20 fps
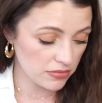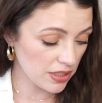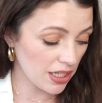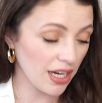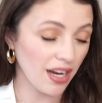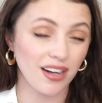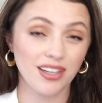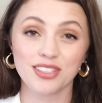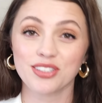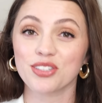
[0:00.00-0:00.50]
I
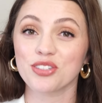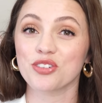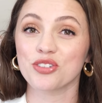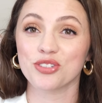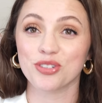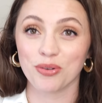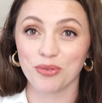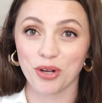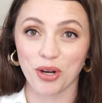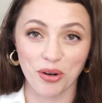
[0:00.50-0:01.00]
honestly just
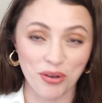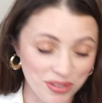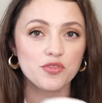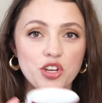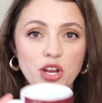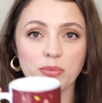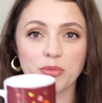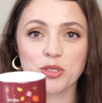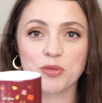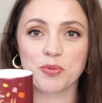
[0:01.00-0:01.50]
don't know.
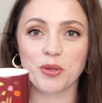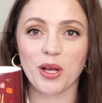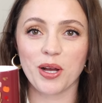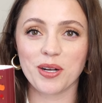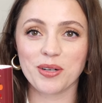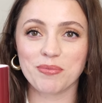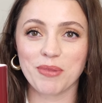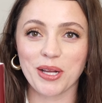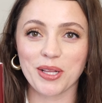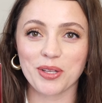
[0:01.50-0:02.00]
Shameless
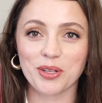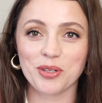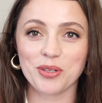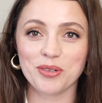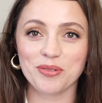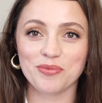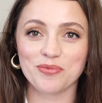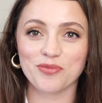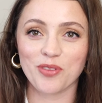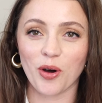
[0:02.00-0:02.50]
plug, my
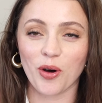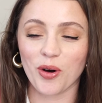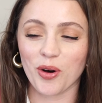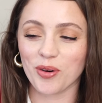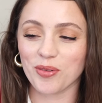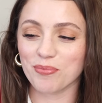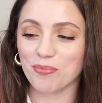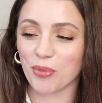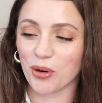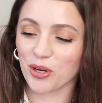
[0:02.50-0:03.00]
little
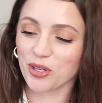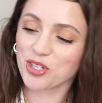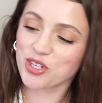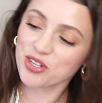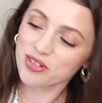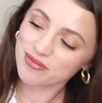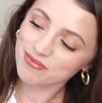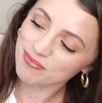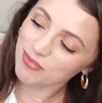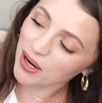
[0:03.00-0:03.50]
fall
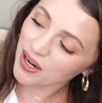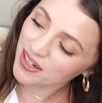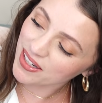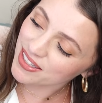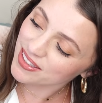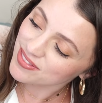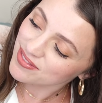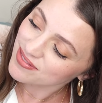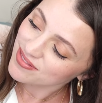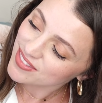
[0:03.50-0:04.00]
merch
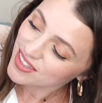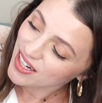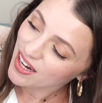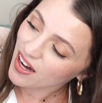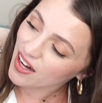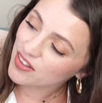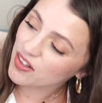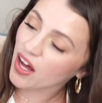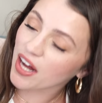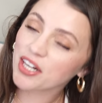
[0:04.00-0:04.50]
mug.
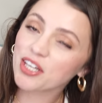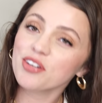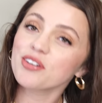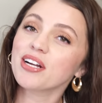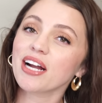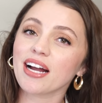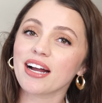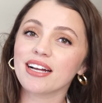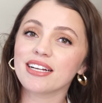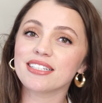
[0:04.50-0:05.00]
A lot of you
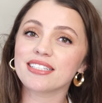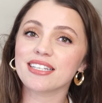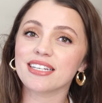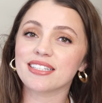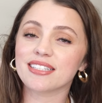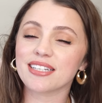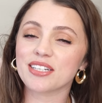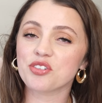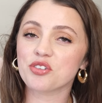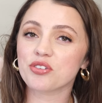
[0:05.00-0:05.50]
guys,
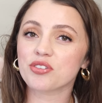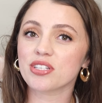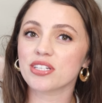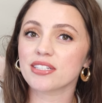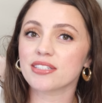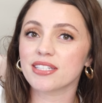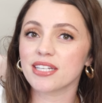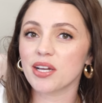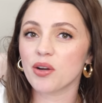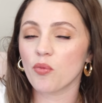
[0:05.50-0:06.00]
it's interesting
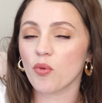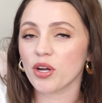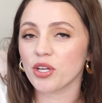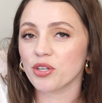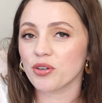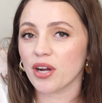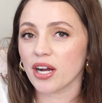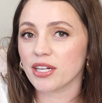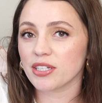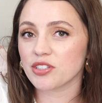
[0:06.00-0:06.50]
seeing what
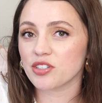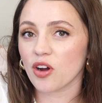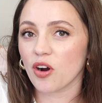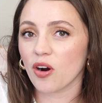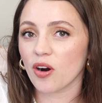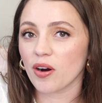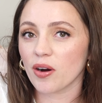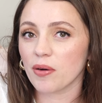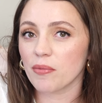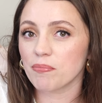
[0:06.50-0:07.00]
you guys
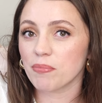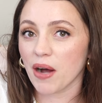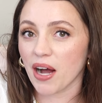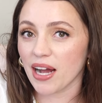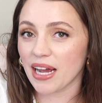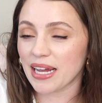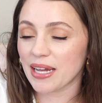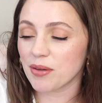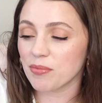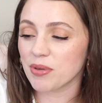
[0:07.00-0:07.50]
are
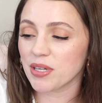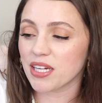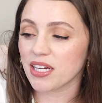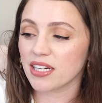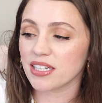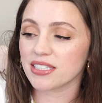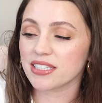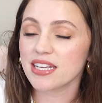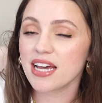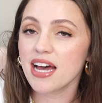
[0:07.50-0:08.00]
buying,
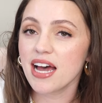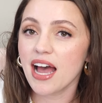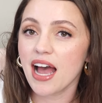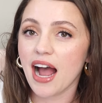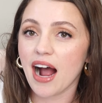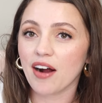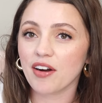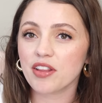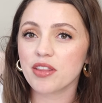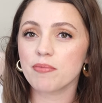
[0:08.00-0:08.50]
because
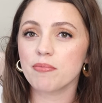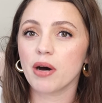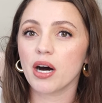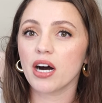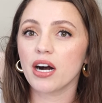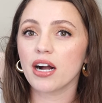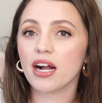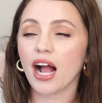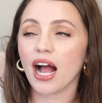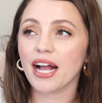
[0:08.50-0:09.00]
out of the
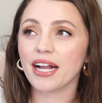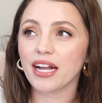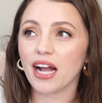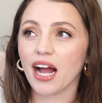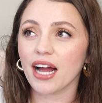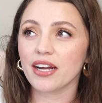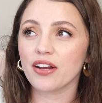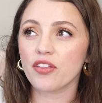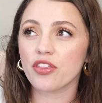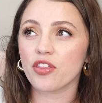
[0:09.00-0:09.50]
mug, I
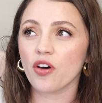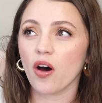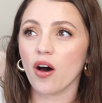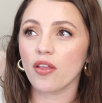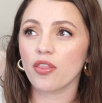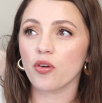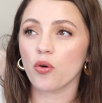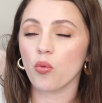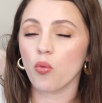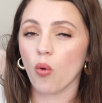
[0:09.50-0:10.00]
kind of
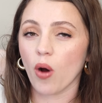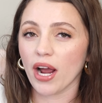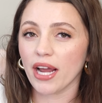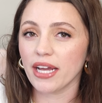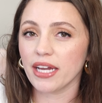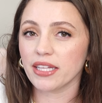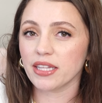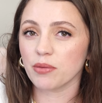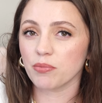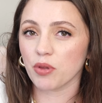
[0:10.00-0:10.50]
thought the white
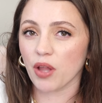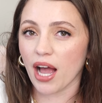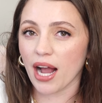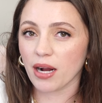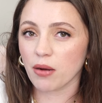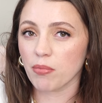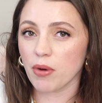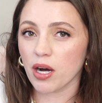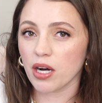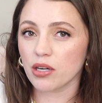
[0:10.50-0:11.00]
and the
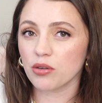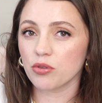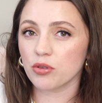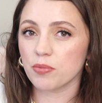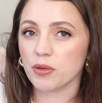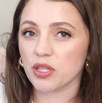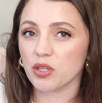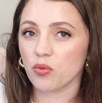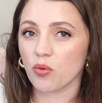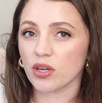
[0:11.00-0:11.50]
black mug would
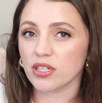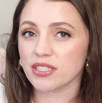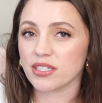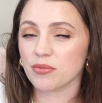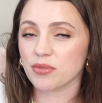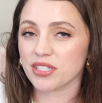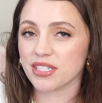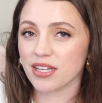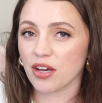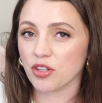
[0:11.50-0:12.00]
be the ones that
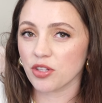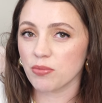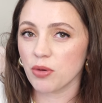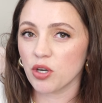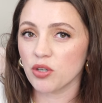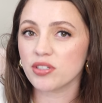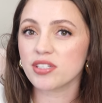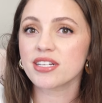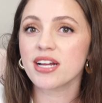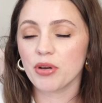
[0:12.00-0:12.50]
would sell the
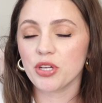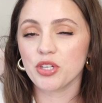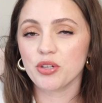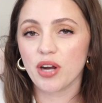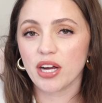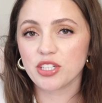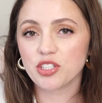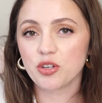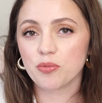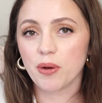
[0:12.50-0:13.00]
most, but you
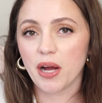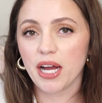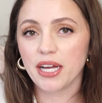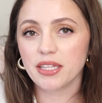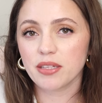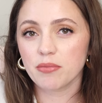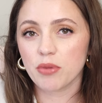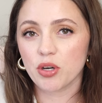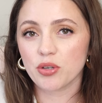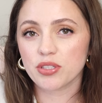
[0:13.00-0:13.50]
guys are buying
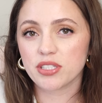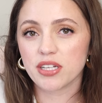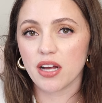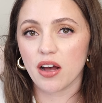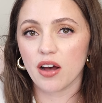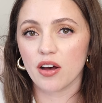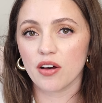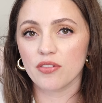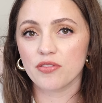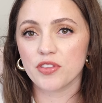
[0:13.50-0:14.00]
the most
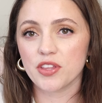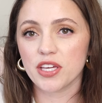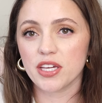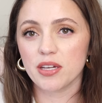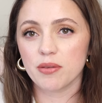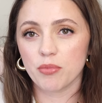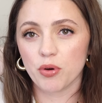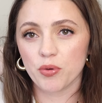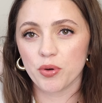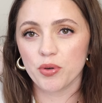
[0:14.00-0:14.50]
of
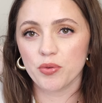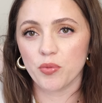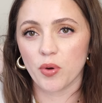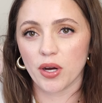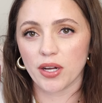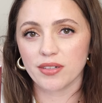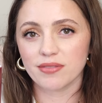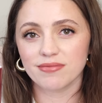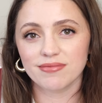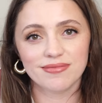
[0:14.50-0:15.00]
the maroon
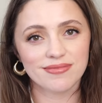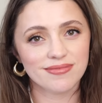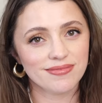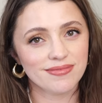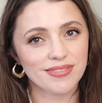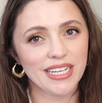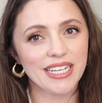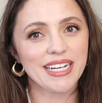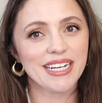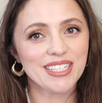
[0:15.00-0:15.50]
one.
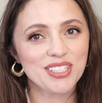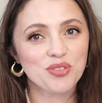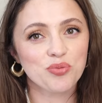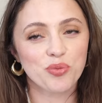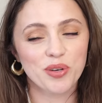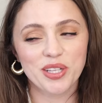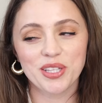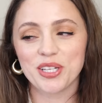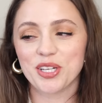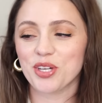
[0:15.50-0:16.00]
It is
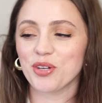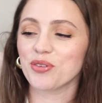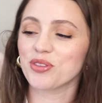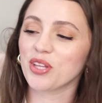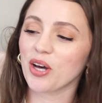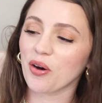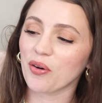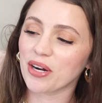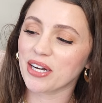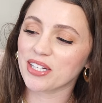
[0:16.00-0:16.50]
really cute
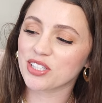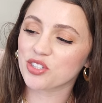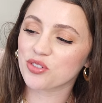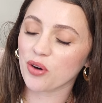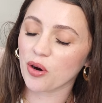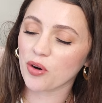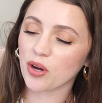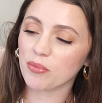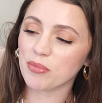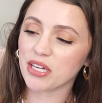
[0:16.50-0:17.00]
though, and it's
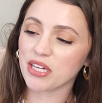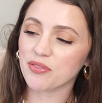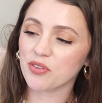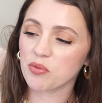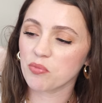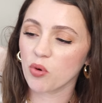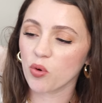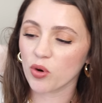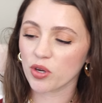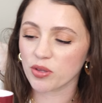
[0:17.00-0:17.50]
grown on me even
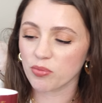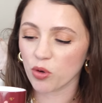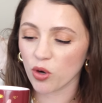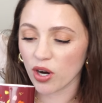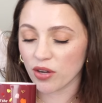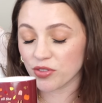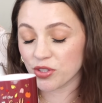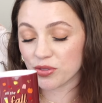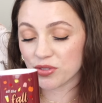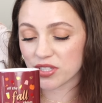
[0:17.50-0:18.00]
more the more
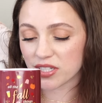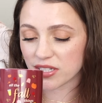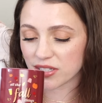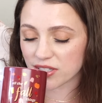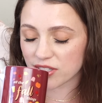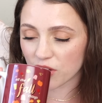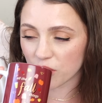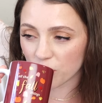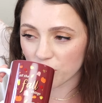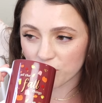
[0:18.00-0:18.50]
I've used it,
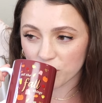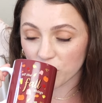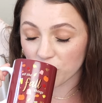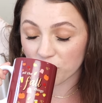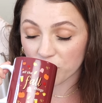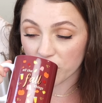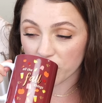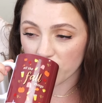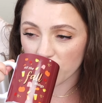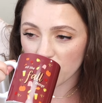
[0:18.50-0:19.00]
so go
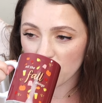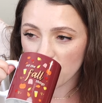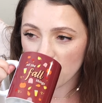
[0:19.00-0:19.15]
figure.